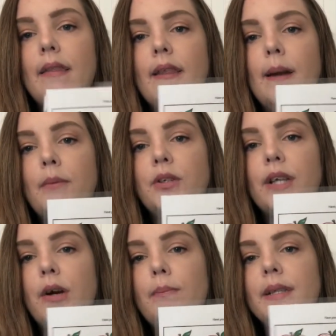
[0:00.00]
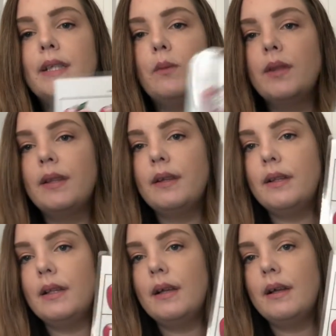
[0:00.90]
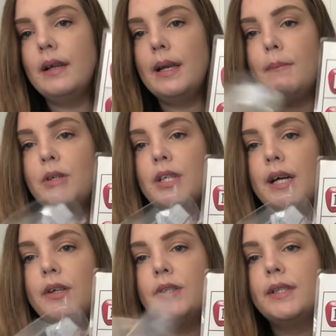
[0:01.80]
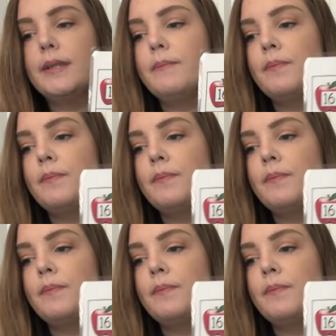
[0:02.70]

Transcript: the numbers that are missing with the little number tiles.